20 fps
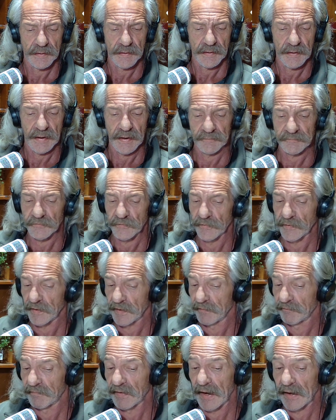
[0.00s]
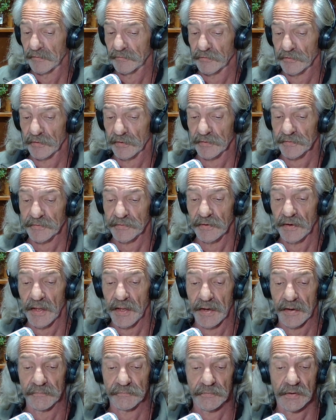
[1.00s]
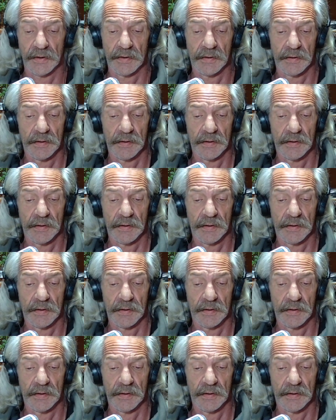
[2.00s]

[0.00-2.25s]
After the evangelists left,